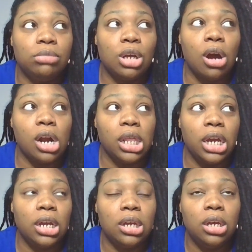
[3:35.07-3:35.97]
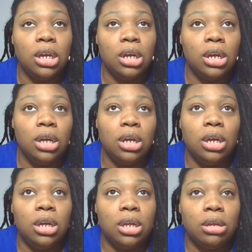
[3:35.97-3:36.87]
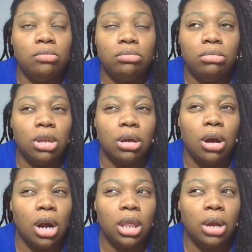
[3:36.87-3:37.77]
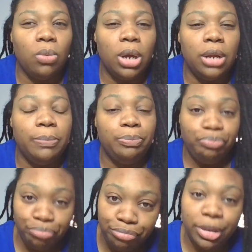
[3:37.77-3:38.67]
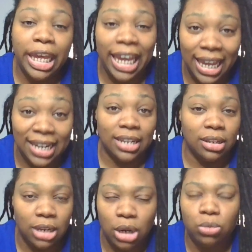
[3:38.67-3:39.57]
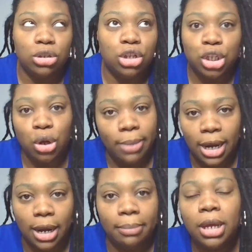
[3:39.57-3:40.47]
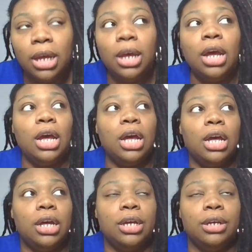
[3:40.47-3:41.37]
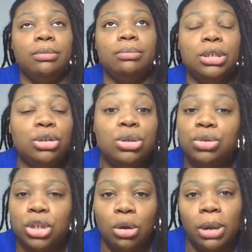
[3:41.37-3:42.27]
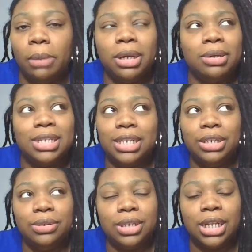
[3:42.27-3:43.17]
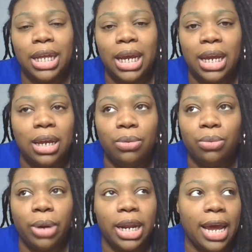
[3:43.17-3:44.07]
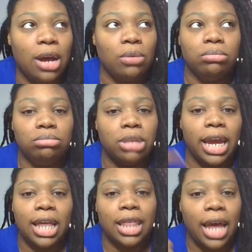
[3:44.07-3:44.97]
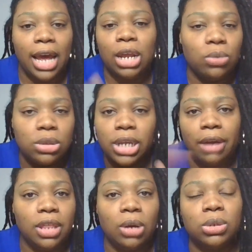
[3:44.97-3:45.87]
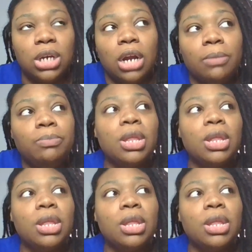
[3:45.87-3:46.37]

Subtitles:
garlic, the garlic one, hidden. It was so bomb. It was so bomb because in Houston they ran out like that. Everything was gone.